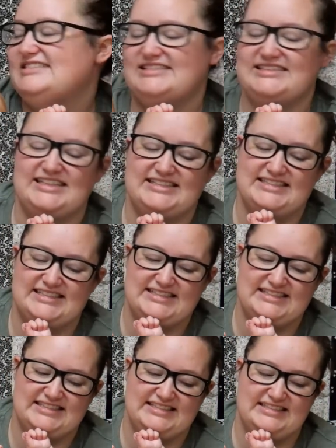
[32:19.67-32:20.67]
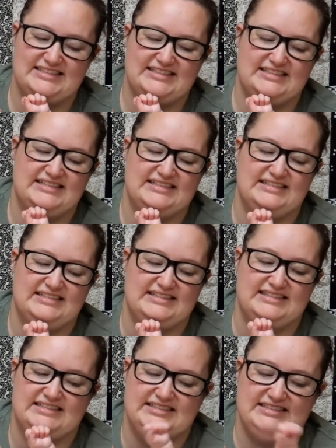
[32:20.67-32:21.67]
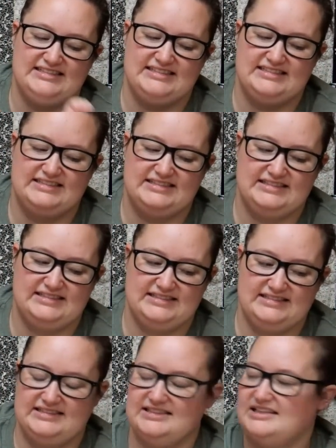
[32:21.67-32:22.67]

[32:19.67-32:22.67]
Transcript: (silent)